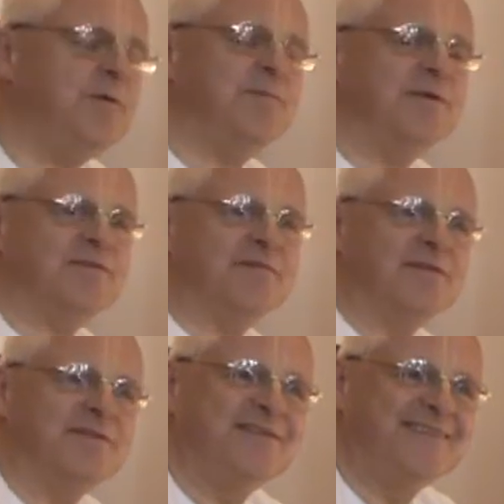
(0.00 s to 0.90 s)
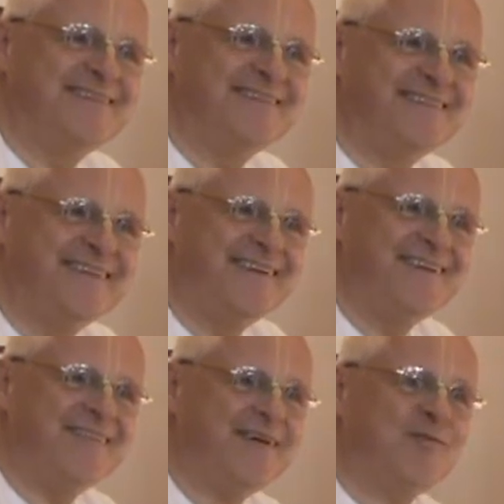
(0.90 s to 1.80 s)
be peaceful.
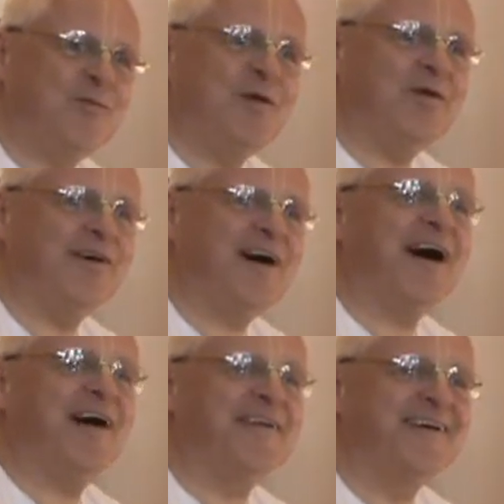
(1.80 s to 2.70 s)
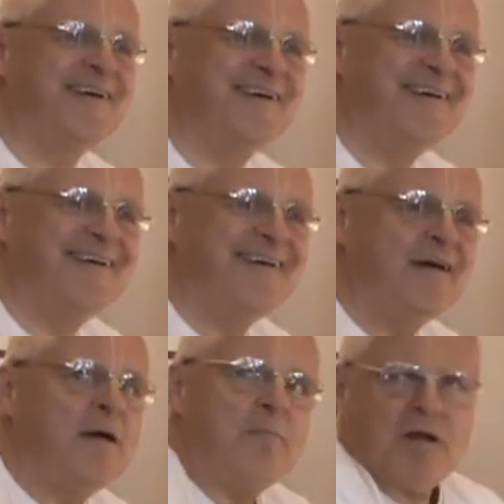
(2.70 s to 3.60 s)
We have to be on guard,
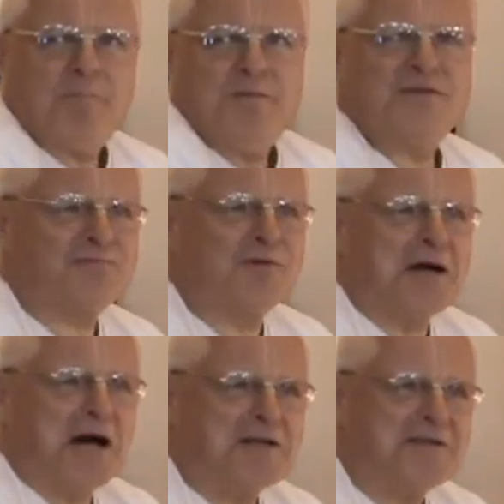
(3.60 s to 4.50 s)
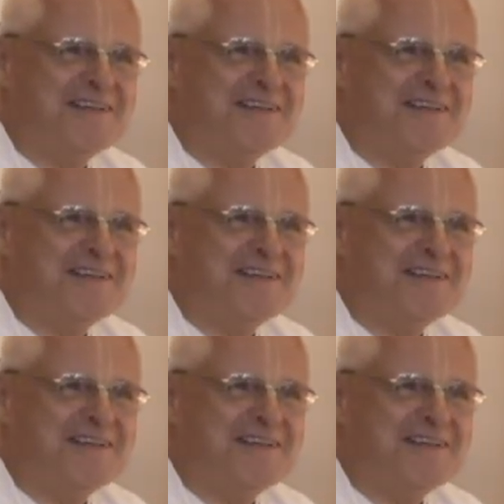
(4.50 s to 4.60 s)
but a peaceful guard.